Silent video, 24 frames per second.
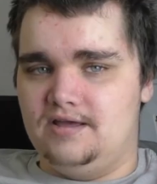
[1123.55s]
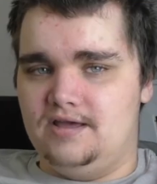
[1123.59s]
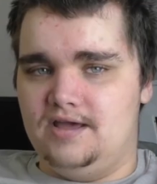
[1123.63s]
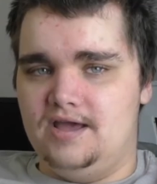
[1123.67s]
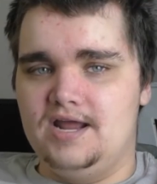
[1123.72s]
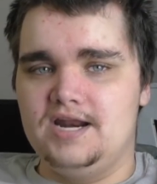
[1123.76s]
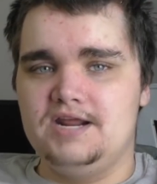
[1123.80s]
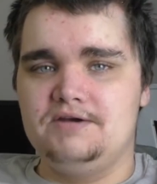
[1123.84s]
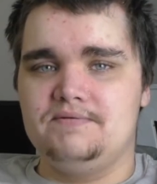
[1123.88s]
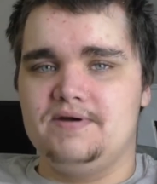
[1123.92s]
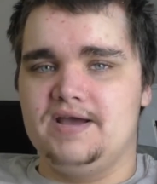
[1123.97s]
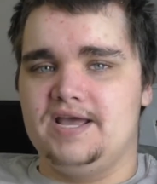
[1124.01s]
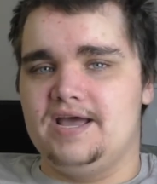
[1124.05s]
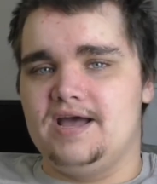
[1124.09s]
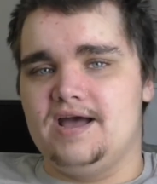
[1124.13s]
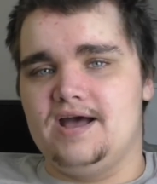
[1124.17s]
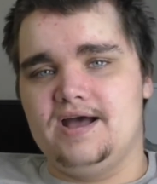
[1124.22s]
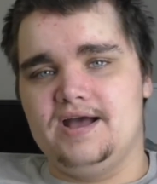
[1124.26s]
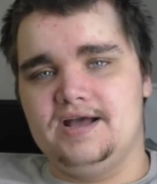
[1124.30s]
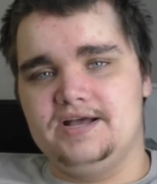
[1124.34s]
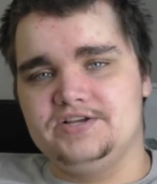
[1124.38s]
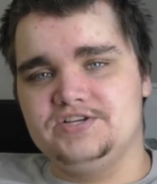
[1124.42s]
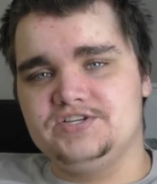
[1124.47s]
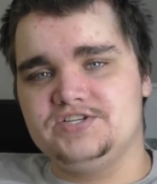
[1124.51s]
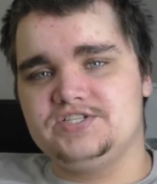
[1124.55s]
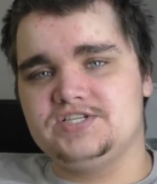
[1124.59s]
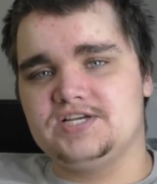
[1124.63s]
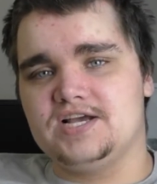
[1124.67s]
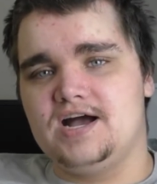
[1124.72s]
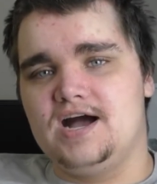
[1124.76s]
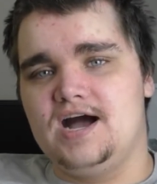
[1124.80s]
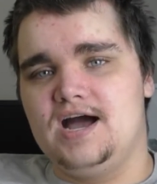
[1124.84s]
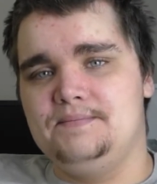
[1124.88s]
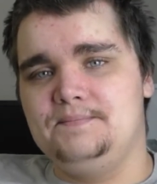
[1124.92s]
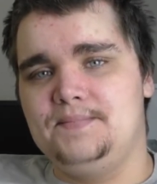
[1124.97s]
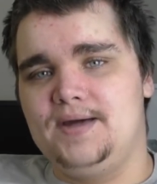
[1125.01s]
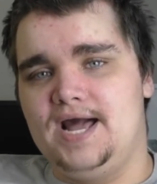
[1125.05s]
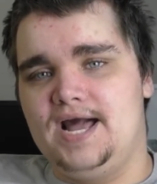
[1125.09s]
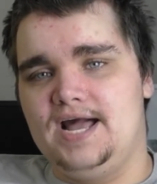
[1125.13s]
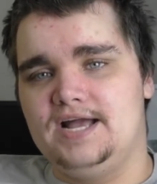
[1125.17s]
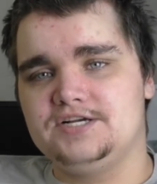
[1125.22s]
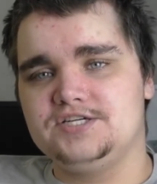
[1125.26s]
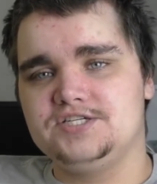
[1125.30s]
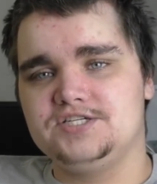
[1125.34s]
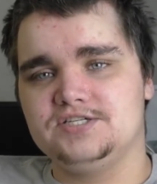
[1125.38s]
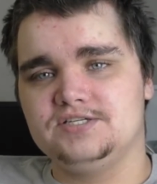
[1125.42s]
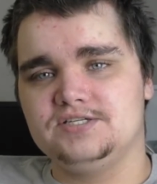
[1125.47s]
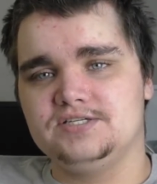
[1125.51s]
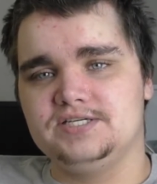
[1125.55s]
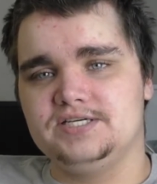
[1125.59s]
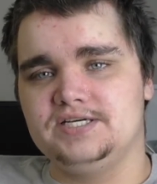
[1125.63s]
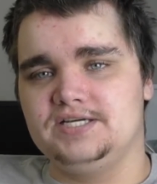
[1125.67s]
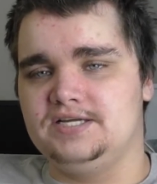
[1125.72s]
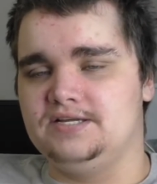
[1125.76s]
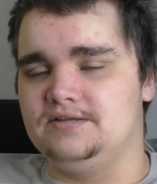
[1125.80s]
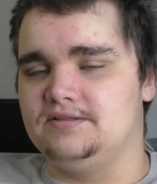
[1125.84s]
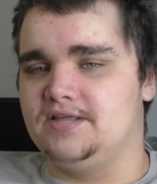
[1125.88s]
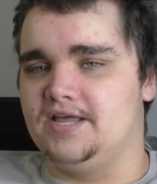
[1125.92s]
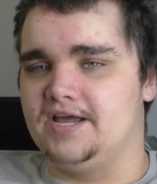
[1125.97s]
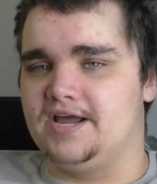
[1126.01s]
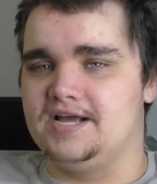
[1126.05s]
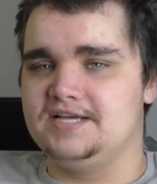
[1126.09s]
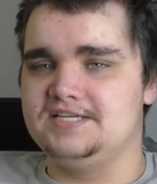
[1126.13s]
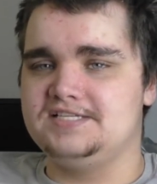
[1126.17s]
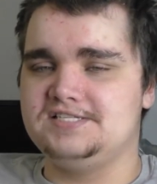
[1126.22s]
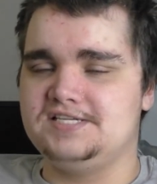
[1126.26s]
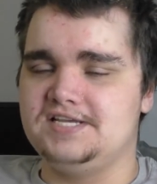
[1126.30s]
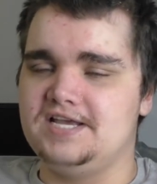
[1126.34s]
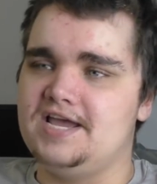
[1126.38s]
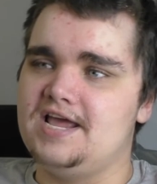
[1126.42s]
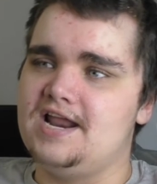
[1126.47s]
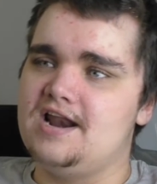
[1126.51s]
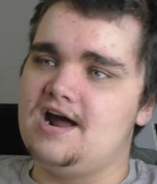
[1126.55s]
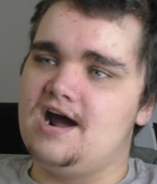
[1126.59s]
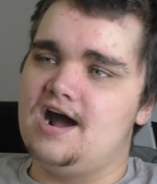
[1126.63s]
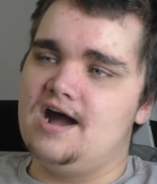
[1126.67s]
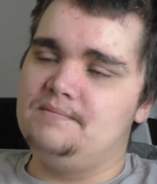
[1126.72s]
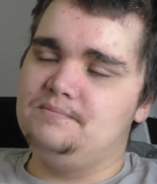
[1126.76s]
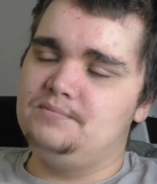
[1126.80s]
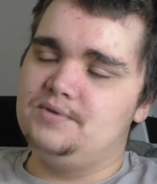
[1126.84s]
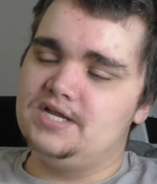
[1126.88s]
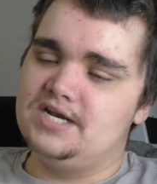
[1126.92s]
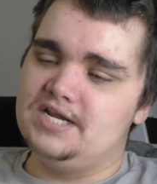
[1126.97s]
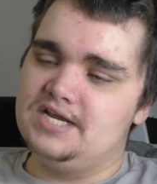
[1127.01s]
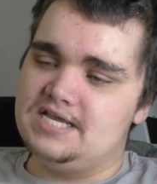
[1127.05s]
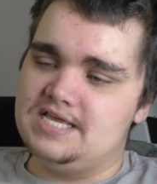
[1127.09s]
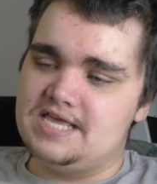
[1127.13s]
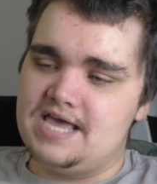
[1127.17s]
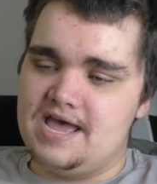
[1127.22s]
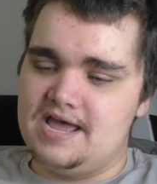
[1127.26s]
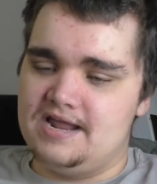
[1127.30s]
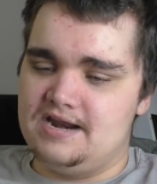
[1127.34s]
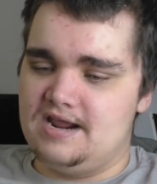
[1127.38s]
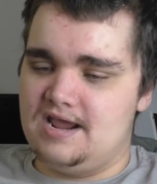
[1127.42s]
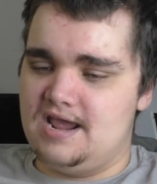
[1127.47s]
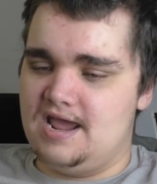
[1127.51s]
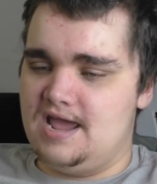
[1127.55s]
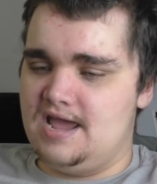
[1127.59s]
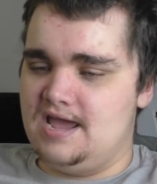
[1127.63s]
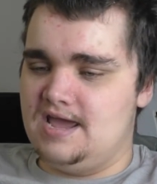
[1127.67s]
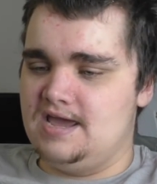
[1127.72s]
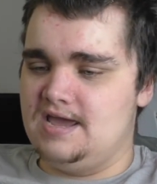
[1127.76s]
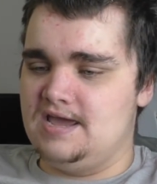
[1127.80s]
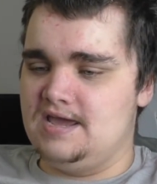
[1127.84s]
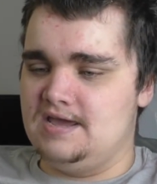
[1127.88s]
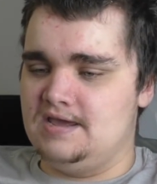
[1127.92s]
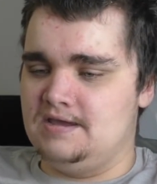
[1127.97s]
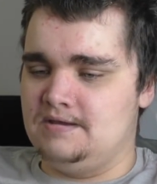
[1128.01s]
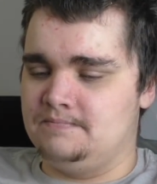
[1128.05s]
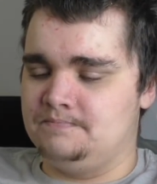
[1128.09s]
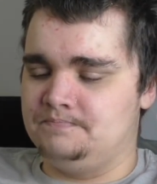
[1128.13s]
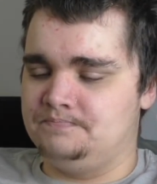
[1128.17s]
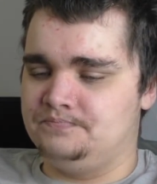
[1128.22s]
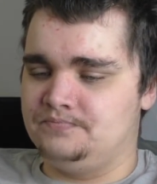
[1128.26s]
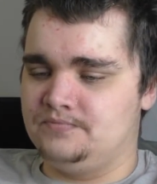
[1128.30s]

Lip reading: Anyway, guys, I'm actually, like I said, I'm gonna get a